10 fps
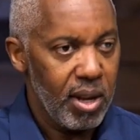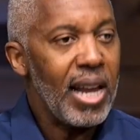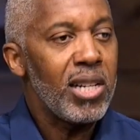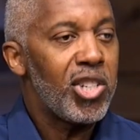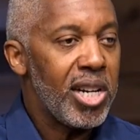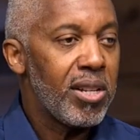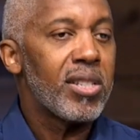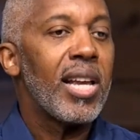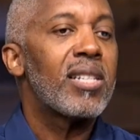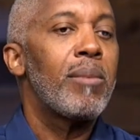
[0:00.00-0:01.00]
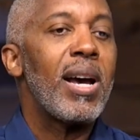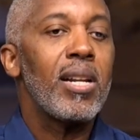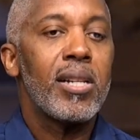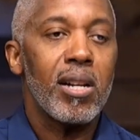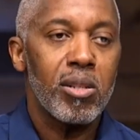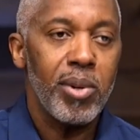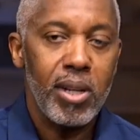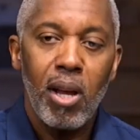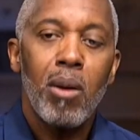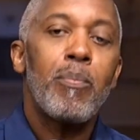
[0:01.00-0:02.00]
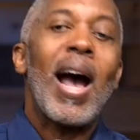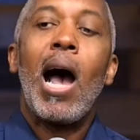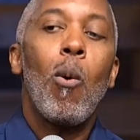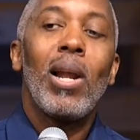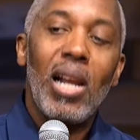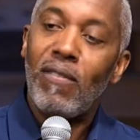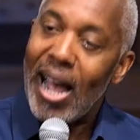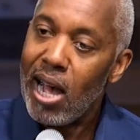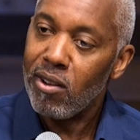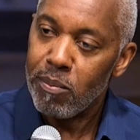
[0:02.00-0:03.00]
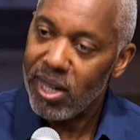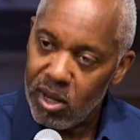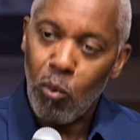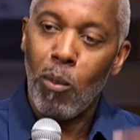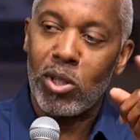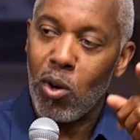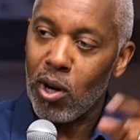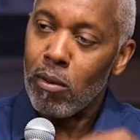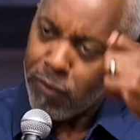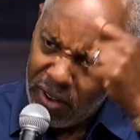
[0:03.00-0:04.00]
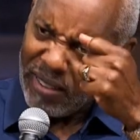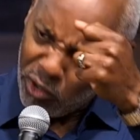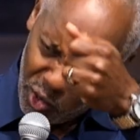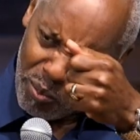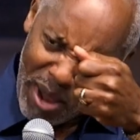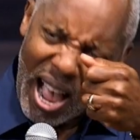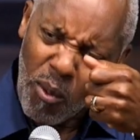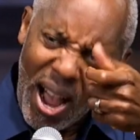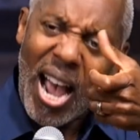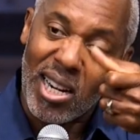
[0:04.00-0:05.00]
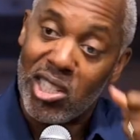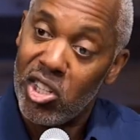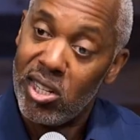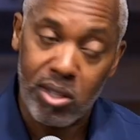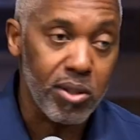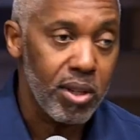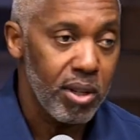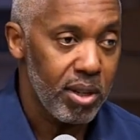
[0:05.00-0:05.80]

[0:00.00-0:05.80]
And Jesus said, somebody touched me. Power left out of me. What was going on? Faith drew power out of Jesus.